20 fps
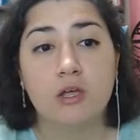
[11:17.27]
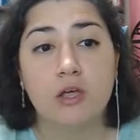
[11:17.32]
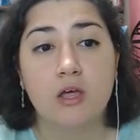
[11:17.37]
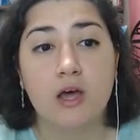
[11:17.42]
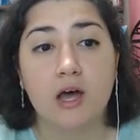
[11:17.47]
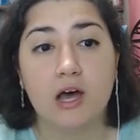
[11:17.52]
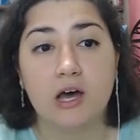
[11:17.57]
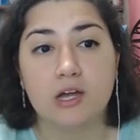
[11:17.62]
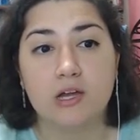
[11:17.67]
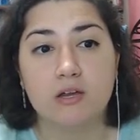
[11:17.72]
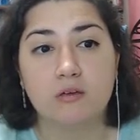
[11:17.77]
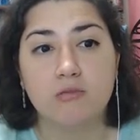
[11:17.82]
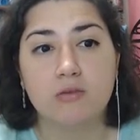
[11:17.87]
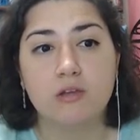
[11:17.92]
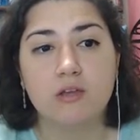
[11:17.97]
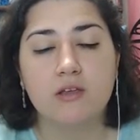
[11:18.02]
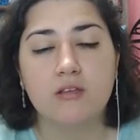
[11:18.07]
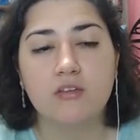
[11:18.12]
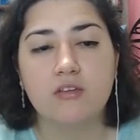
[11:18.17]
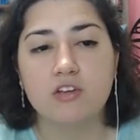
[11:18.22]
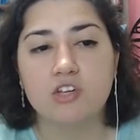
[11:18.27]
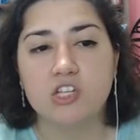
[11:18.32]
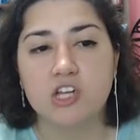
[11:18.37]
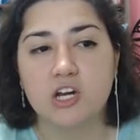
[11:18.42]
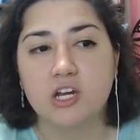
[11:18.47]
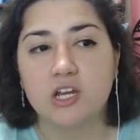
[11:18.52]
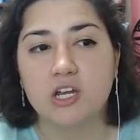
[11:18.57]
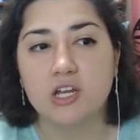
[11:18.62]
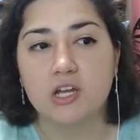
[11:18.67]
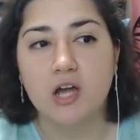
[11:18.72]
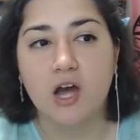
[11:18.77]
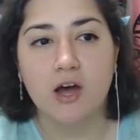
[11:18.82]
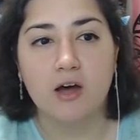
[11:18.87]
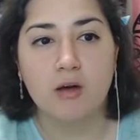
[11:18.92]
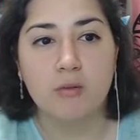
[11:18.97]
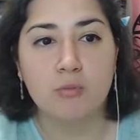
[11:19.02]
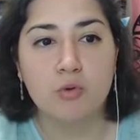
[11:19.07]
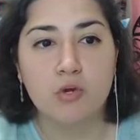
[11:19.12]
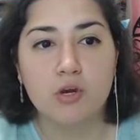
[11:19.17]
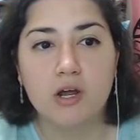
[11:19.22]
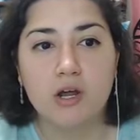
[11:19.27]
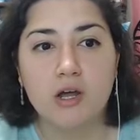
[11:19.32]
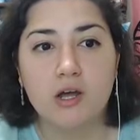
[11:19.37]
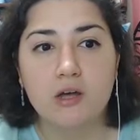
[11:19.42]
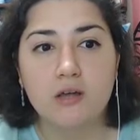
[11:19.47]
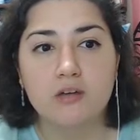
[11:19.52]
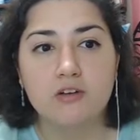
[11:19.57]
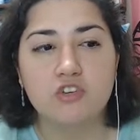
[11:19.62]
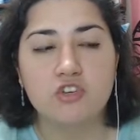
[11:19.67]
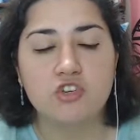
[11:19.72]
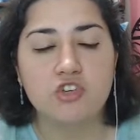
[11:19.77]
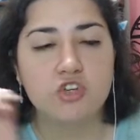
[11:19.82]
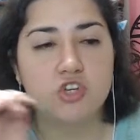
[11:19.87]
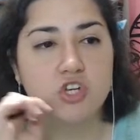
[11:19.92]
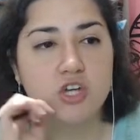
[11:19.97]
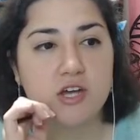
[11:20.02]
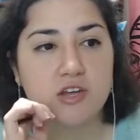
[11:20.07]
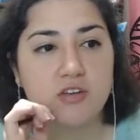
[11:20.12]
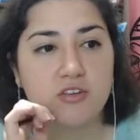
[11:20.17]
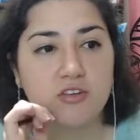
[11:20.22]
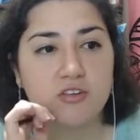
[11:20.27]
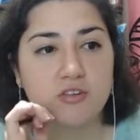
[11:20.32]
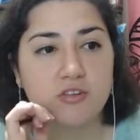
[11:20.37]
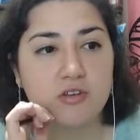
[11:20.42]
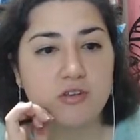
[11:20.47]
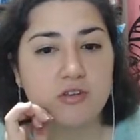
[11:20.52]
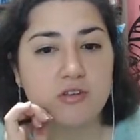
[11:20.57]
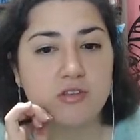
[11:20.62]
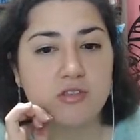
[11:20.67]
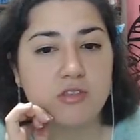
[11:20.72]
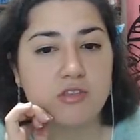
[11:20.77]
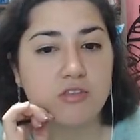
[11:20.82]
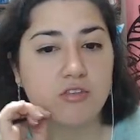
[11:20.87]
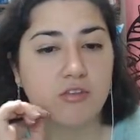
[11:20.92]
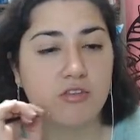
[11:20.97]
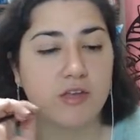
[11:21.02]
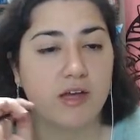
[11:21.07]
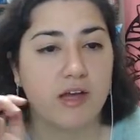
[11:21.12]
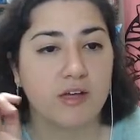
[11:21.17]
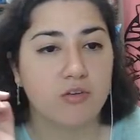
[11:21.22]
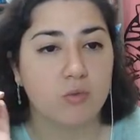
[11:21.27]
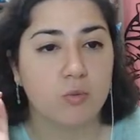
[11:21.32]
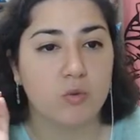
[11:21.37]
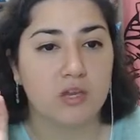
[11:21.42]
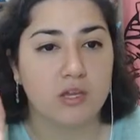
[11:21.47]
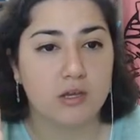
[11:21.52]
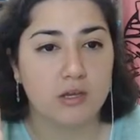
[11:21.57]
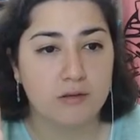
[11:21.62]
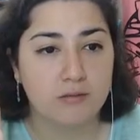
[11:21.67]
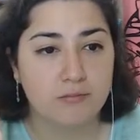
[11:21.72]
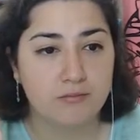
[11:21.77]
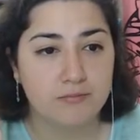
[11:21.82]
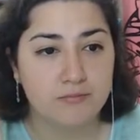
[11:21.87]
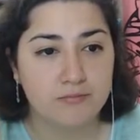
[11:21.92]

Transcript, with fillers: I released a shiny Amaura just this last weekend.